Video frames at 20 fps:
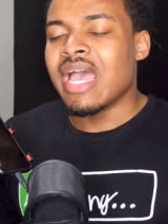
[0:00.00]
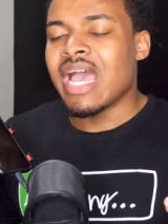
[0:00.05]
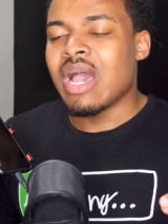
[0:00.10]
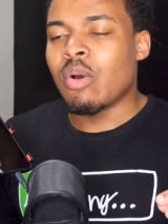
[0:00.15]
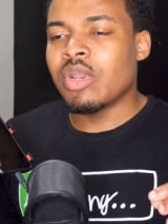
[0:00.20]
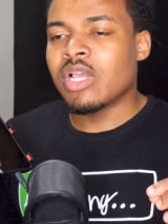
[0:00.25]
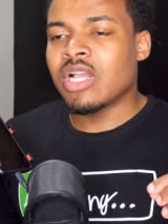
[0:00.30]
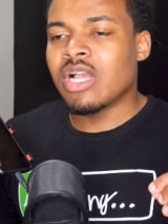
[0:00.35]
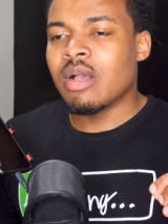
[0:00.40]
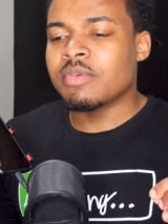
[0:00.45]

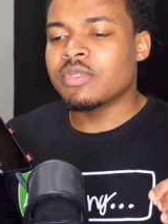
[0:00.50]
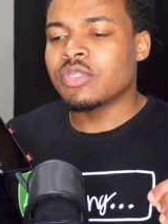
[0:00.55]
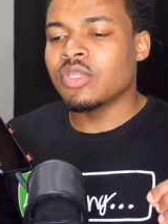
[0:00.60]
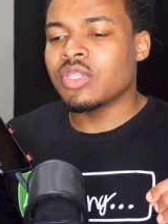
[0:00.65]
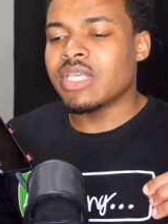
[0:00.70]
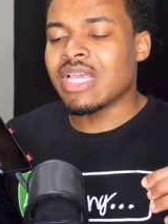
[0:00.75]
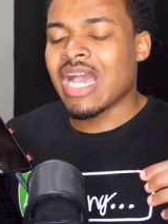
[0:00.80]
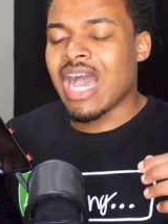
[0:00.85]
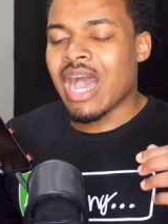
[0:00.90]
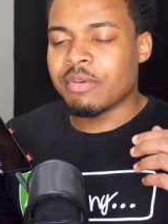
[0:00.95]
And when it comes to
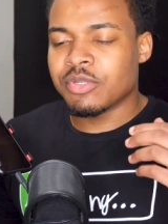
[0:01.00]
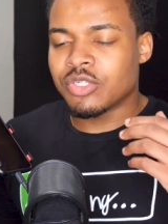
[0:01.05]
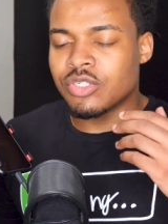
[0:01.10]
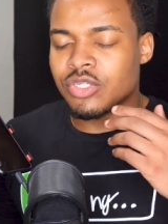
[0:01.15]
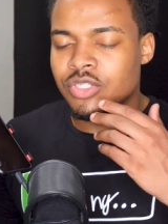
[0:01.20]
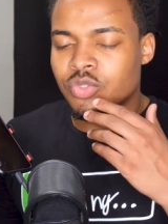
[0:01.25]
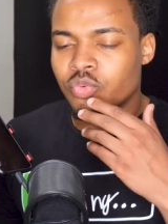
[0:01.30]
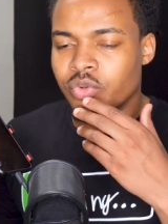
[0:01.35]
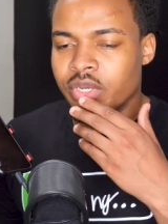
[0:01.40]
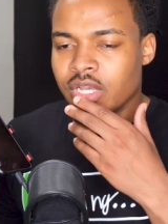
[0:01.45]
the
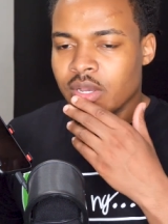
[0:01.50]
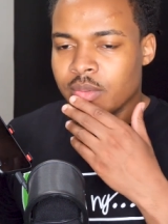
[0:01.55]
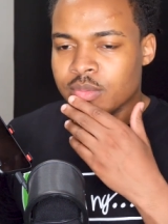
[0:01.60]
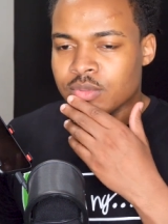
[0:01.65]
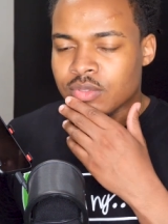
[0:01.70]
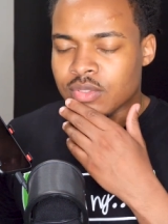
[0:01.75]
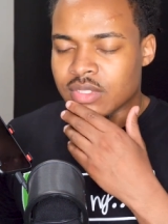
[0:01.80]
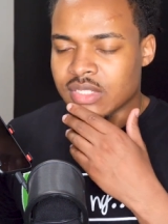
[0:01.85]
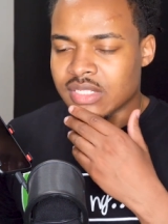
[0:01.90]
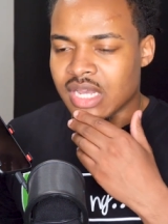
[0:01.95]
options, when it
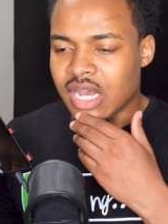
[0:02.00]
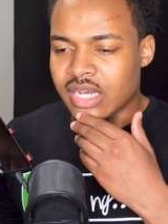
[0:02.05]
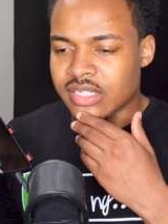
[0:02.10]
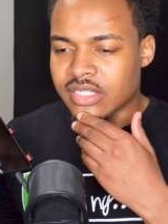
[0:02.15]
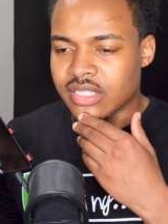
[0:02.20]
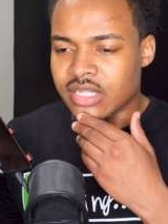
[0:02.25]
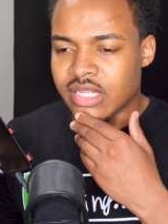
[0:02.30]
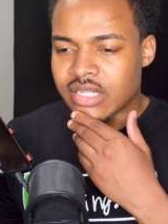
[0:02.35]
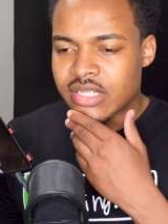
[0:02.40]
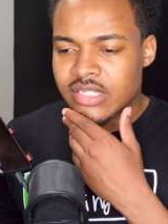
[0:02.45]
comes to the
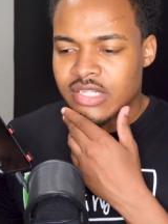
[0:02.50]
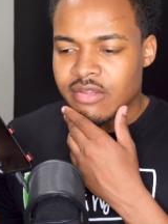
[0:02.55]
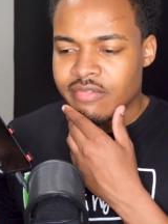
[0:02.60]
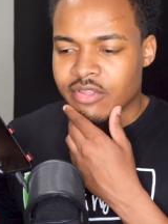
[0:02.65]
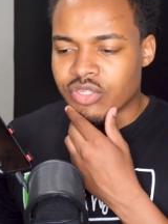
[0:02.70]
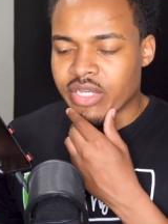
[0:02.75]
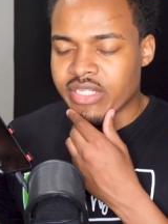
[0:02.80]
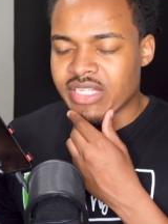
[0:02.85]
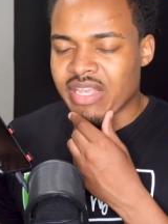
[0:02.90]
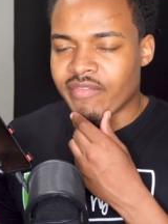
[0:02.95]
stocks and the stuff
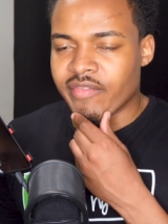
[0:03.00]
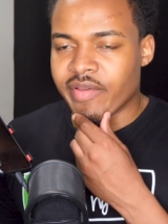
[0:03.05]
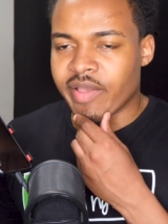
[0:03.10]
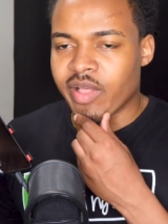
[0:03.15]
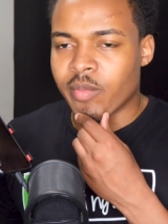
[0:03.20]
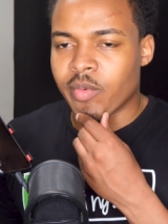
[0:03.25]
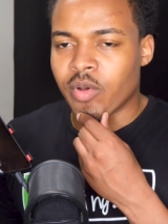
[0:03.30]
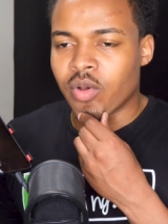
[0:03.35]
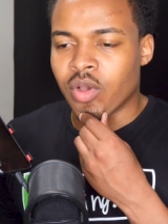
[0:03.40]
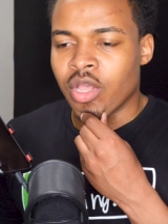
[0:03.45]
that you guys have
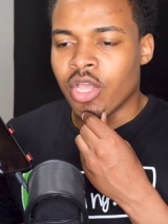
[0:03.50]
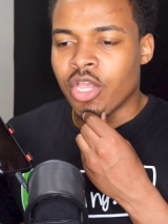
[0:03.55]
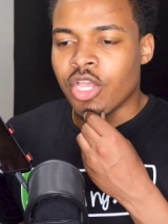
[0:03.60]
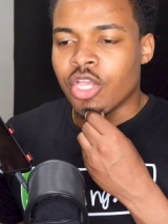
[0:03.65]
available,